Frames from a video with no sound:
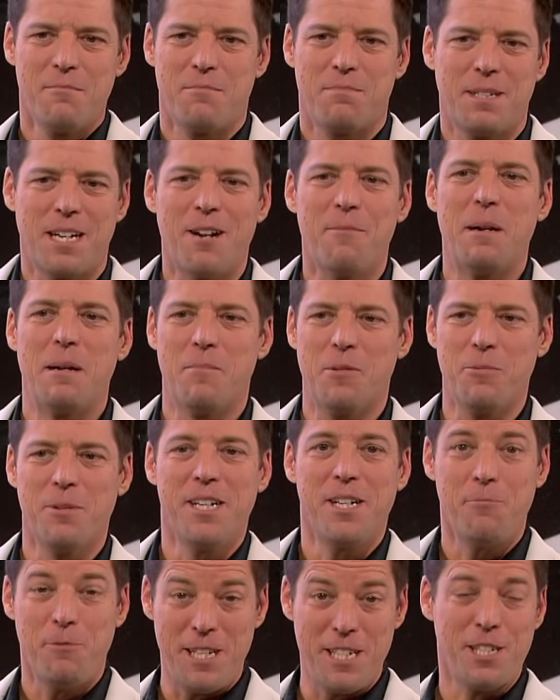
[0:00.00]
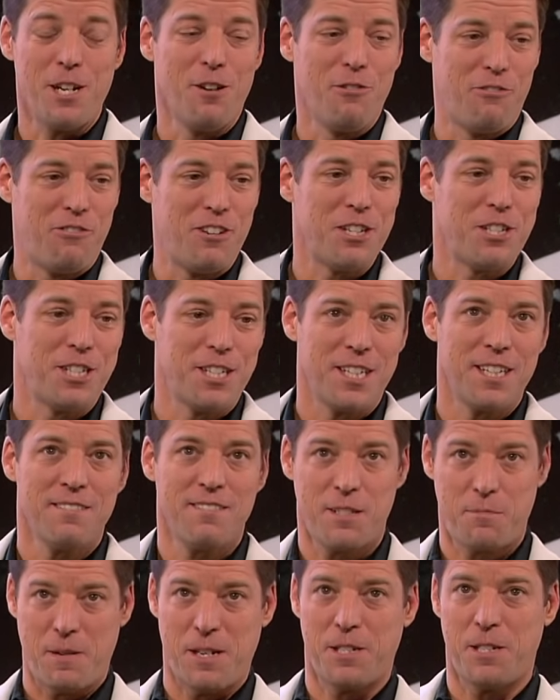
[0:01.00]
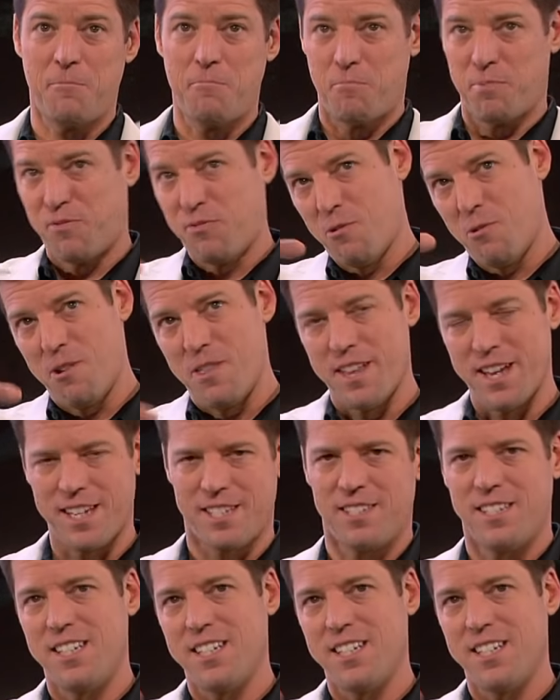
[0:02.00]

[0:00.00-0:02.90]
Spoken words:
But I remember when we'd go fishing, especially before this,